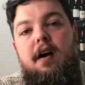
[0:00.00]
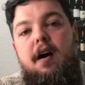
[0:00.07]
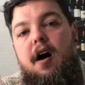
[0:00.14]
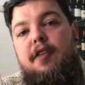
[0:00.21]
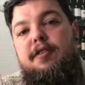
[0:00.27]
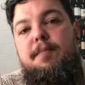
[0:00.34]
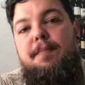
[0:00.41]

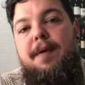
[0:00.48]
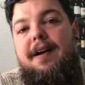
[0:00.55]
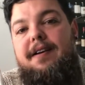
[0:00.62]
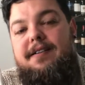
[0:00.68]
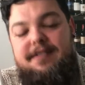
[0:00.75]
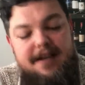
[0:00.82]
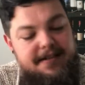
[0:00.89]
On the
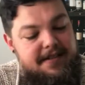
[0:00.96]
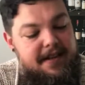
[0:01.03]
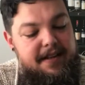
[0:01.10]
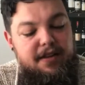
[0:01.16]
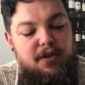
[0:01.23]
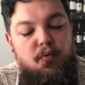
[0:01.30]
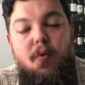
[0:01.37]
palate, I said
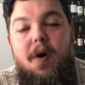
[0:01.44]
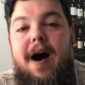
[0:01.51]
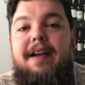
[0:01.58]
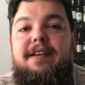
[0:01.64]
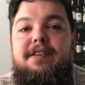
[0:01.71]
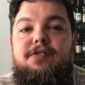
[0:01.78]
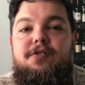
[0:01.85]
that the
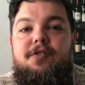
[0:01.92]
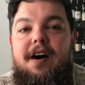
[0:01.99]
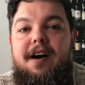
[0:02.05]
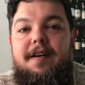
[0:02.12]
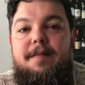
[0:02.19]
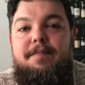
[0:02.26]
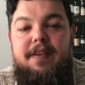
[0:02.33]
wine is
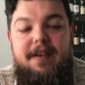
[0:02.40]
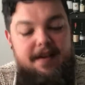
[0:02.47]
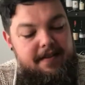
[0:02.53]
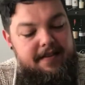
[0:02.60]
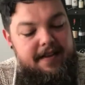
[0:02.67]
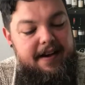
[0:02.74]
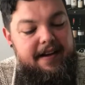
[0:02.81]
dry,
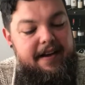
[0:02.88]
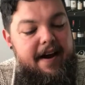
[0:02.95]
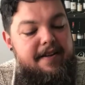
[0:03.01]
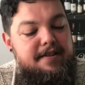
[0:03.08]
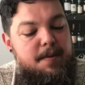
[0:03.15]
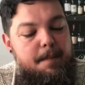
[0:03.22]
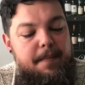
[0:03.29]
that it
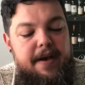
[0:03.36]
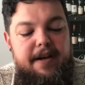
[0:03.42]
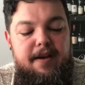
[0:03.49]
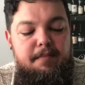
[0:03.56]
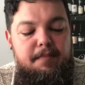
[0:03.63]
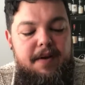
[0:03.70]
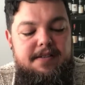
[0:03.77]
carries a
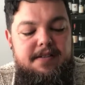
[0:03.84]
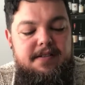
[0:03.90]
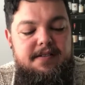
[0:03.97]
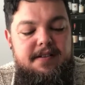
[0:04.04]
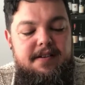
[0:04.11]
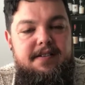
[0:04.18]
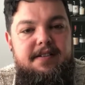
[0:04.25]
medium plus
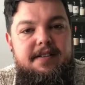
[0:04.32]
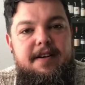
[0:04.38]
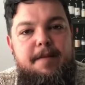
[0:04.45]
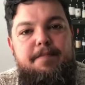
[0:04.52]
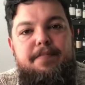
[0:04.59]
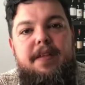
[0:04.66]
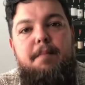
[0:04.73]

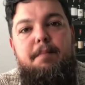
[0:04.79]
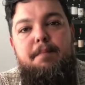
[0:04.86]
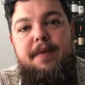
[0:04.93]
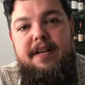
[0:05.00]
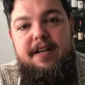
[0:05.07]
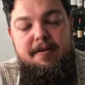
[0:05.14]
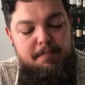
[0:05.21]
acidity, a
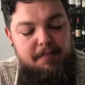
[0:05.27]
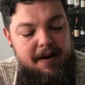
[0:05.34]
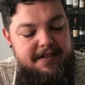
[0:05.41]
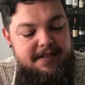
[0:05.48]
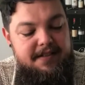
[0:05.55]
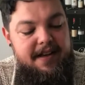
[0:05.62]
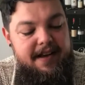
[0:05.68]
medium
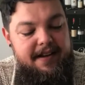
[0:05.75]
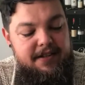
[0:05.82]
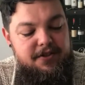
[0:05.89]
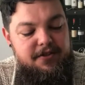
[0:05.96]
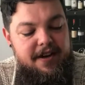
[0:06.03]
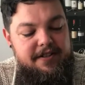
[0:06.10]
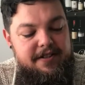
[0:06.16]
plus tannic
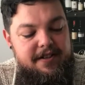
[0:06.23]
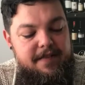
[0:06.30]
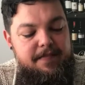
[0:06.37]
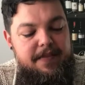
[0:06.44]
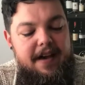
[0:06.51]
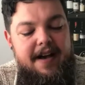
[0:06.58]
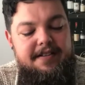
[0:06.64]
structure,
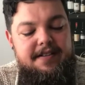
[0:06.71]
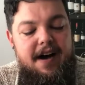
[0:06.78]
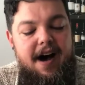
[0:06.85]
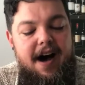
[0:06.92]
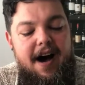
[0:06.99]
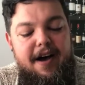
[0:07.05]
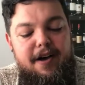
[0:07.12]
has a
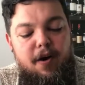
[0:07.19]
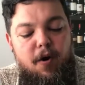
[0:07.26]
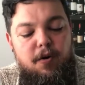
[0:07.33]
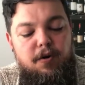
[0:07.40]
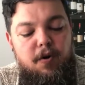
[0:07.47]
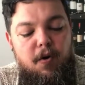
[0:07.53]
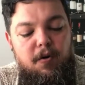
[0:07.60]
high
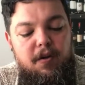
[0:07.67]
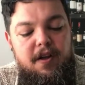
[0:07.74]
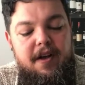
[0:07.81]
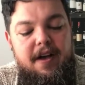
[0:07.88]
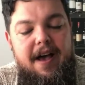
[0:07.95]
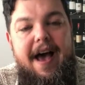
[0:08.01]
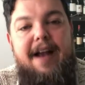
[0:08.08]
alcohol,
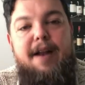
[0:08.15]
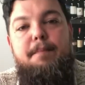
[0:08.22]
and